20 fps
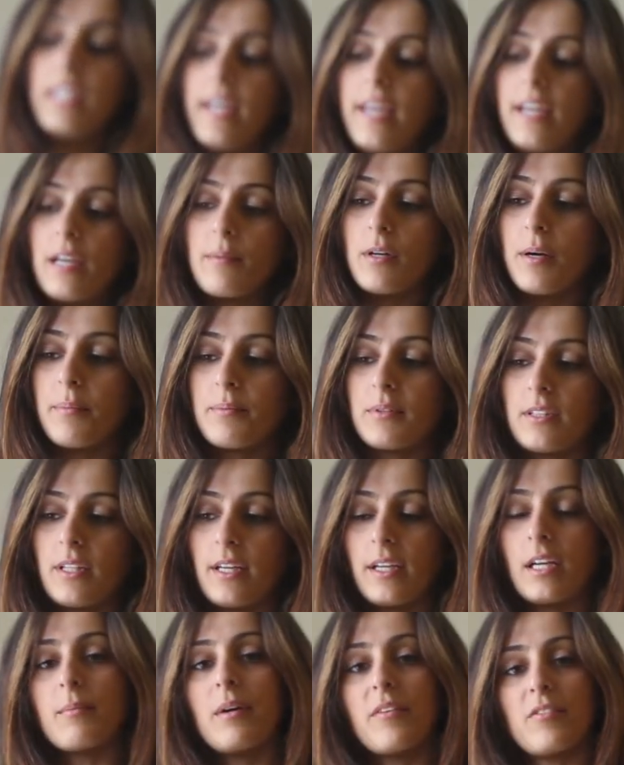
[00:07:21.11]
yank them up to
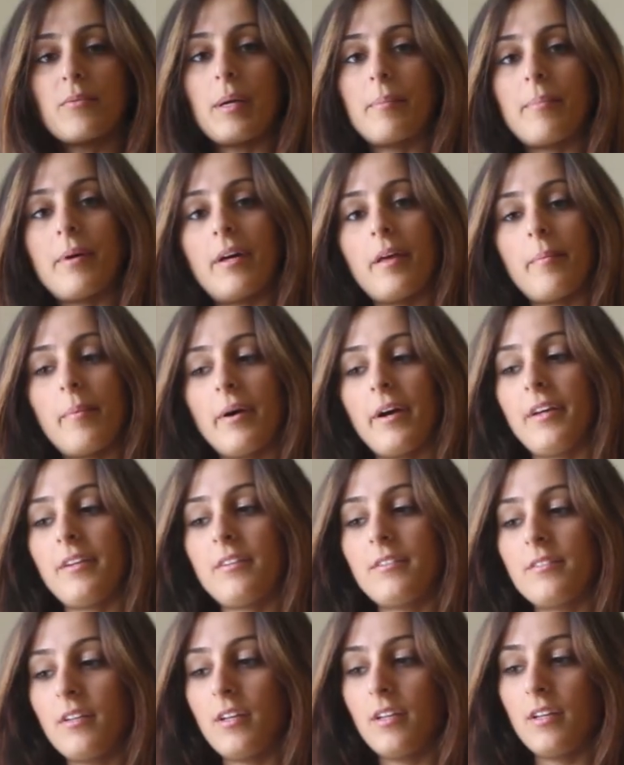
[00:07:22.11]
like come over my belly
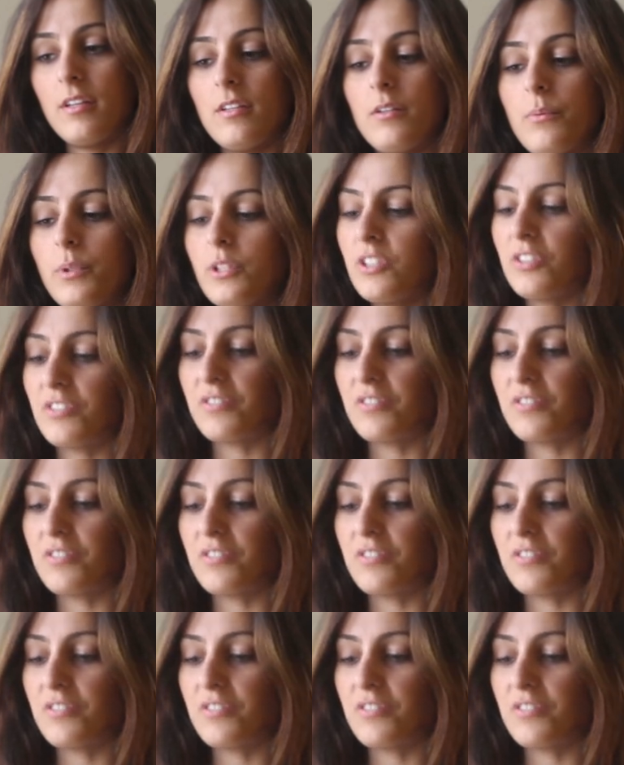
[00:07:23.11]
button, which